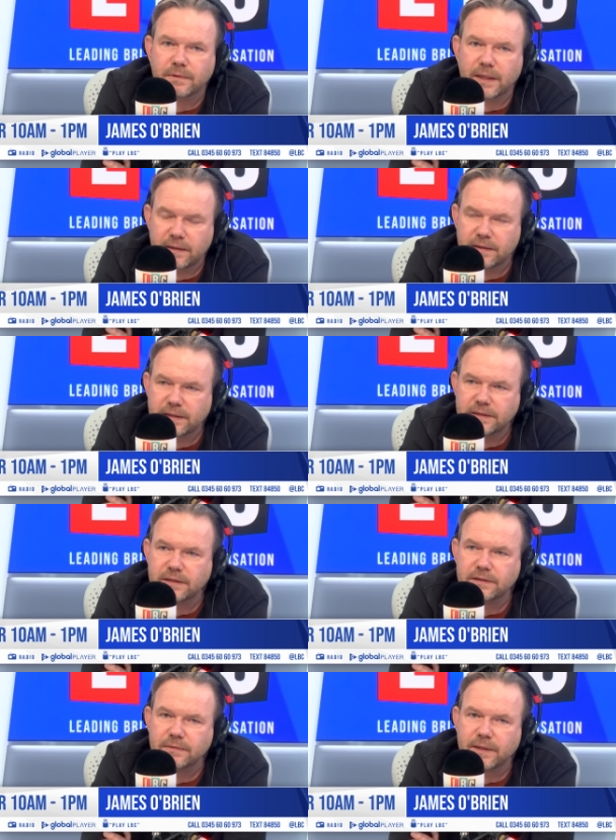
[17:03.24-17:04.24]
in these
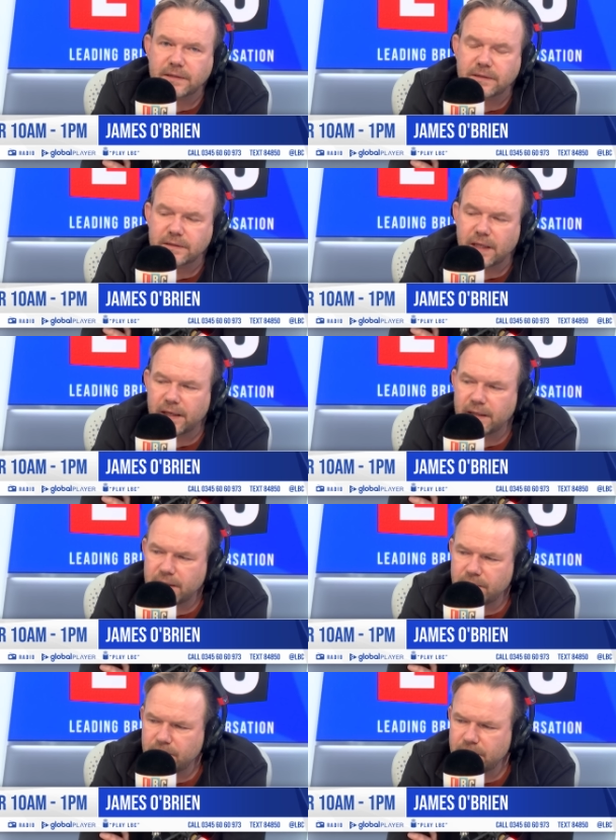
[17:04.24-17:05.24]
situations? And I
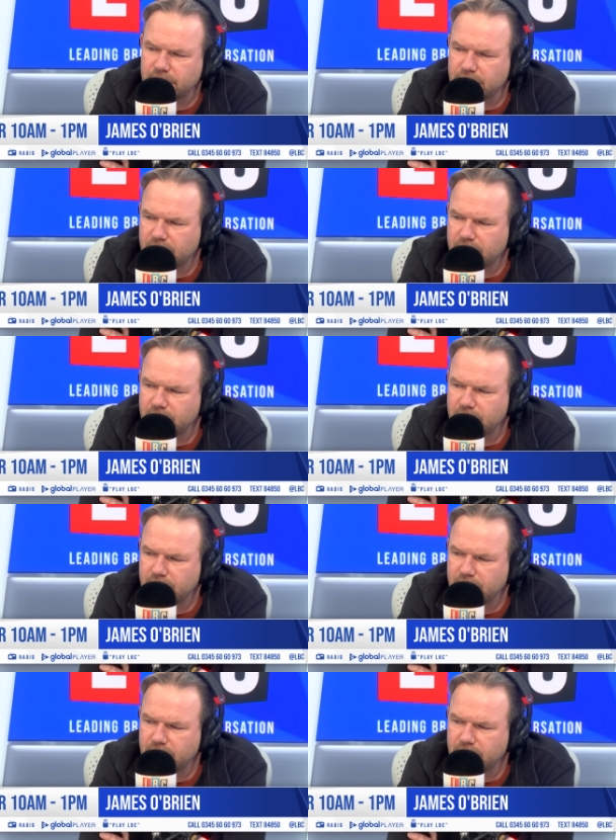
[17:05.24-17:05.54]
don't want